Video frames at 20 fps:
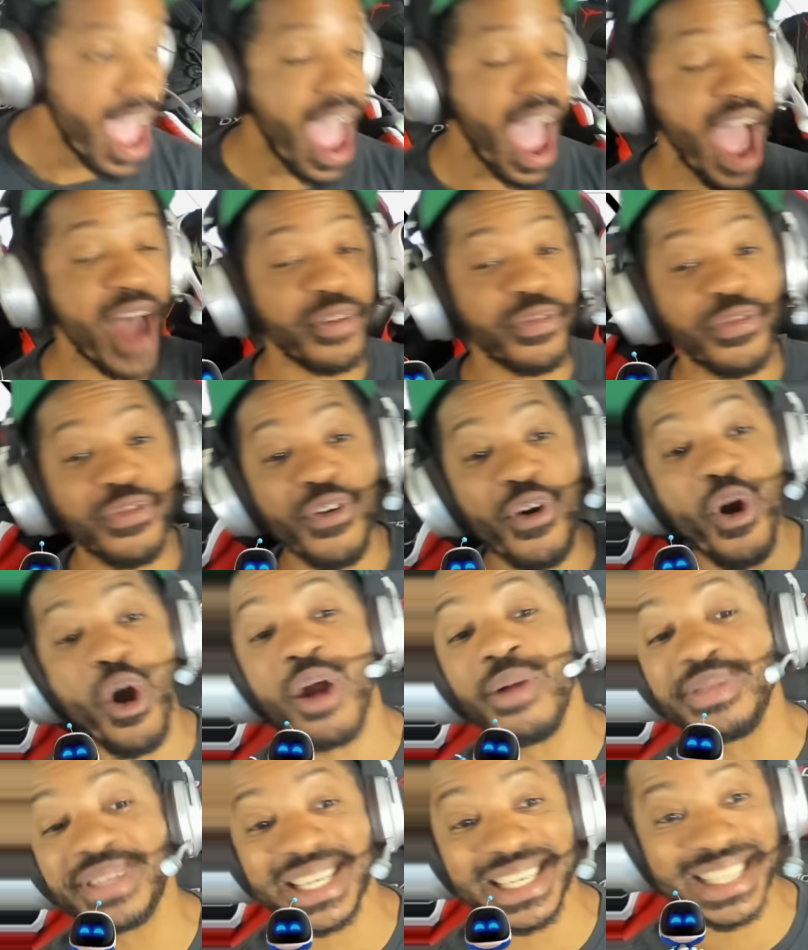and
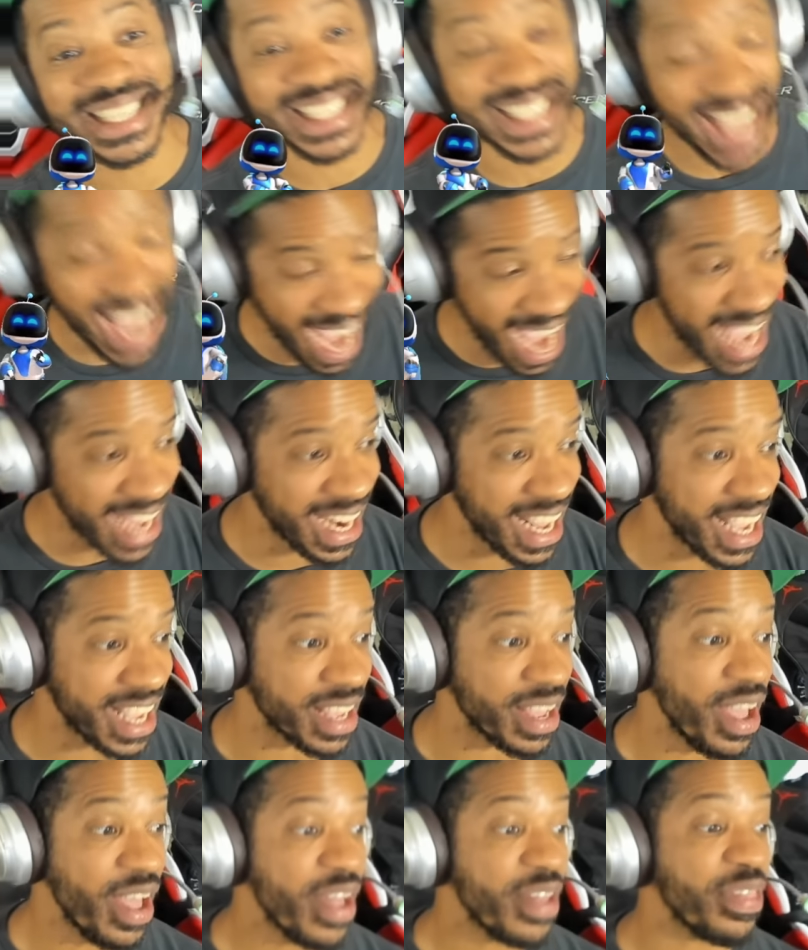Forbes is
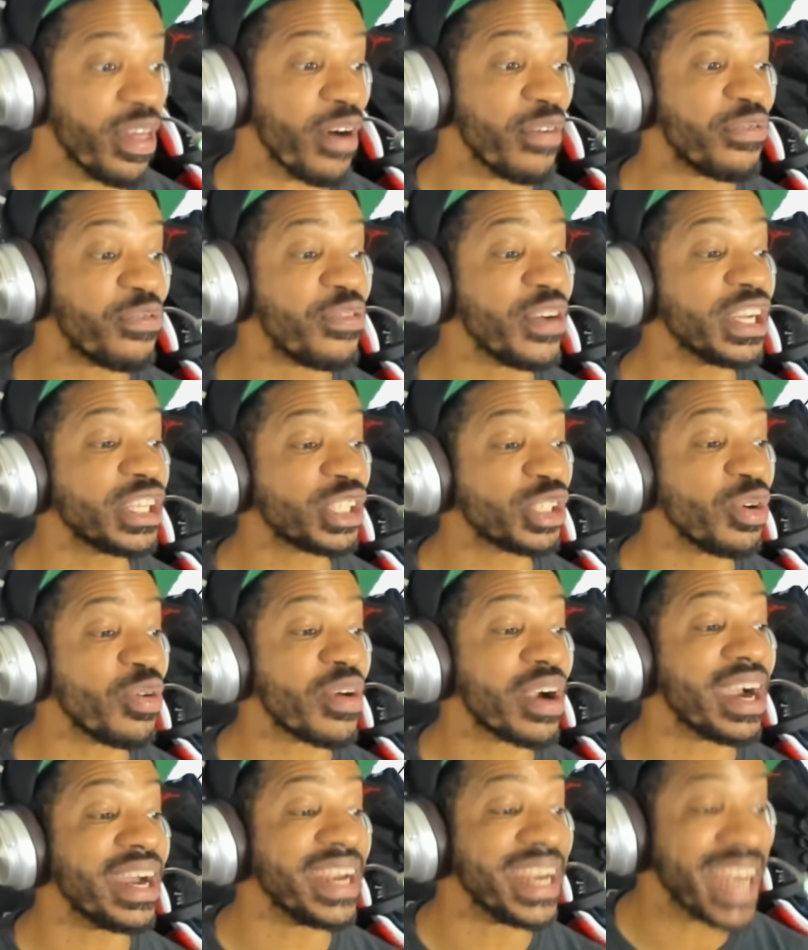citing the official
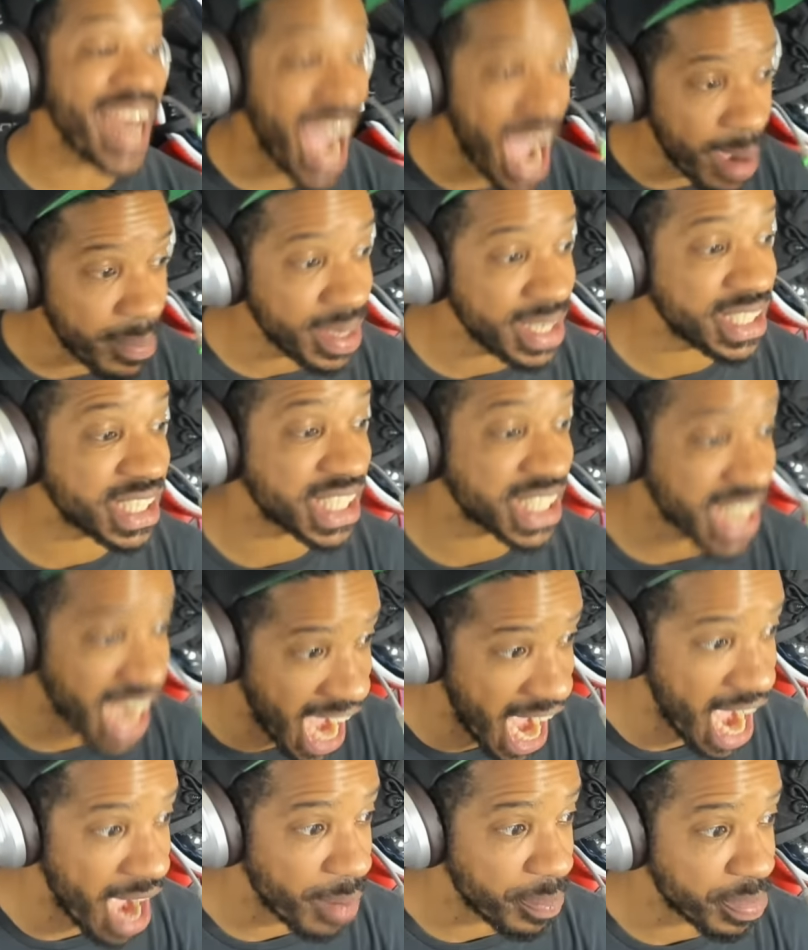Konami
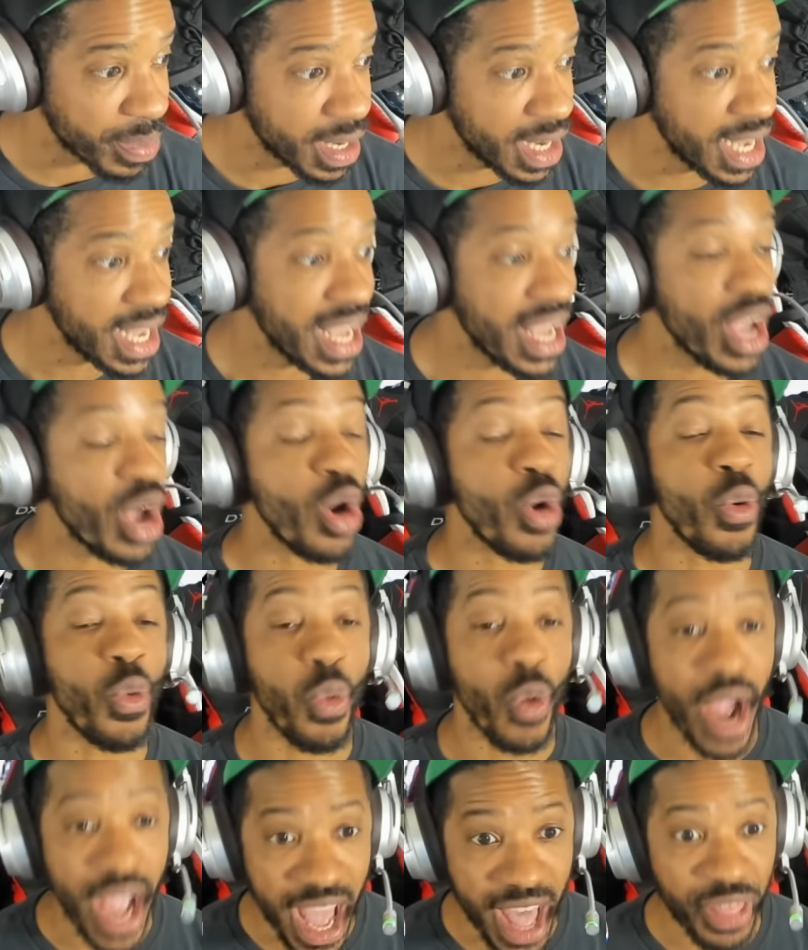shop
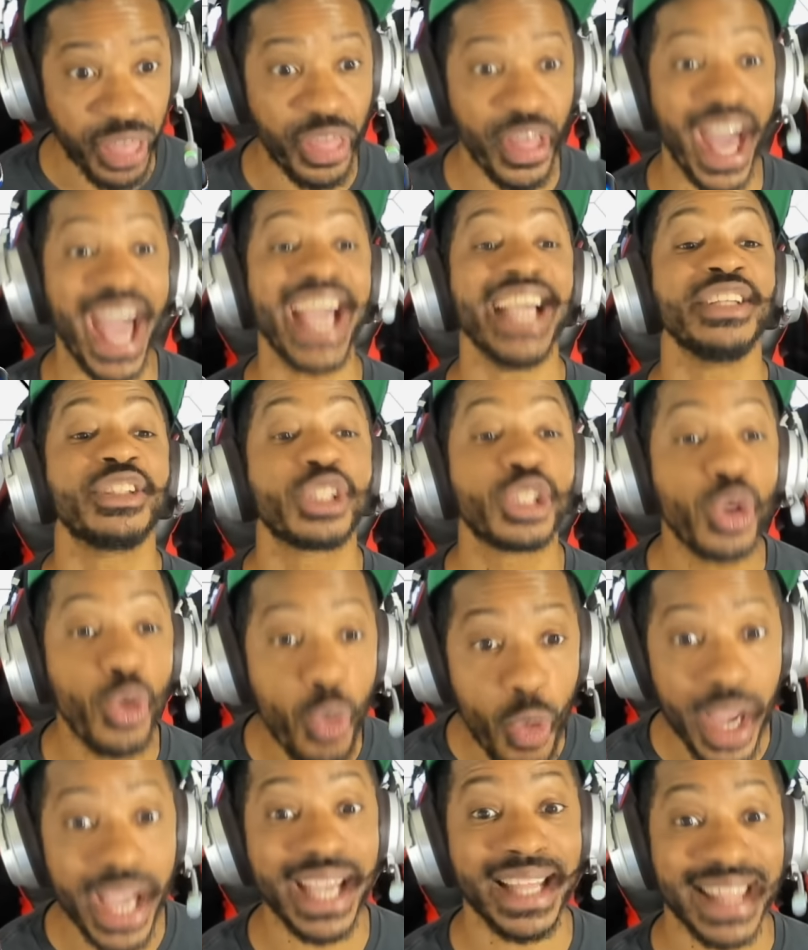with a
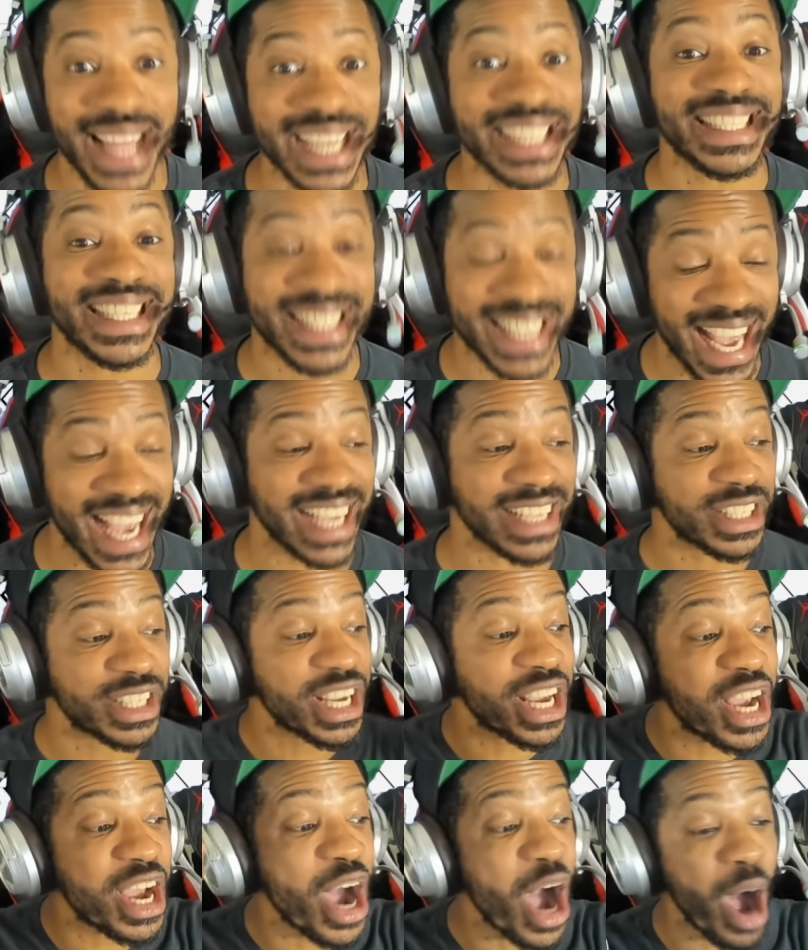tweet that says,
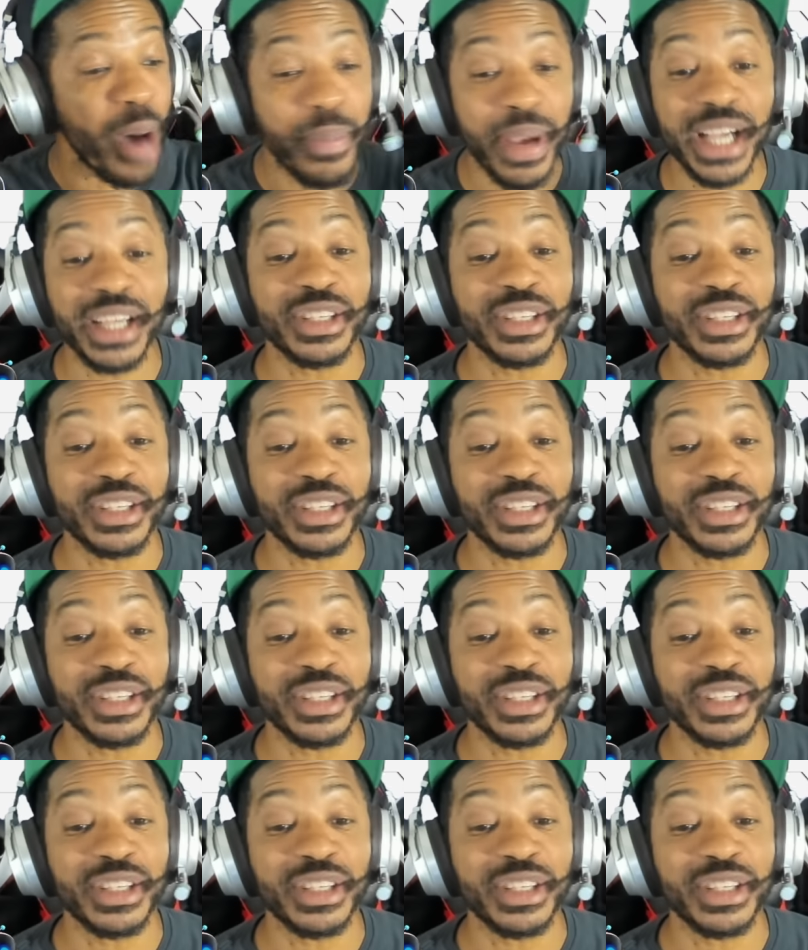coming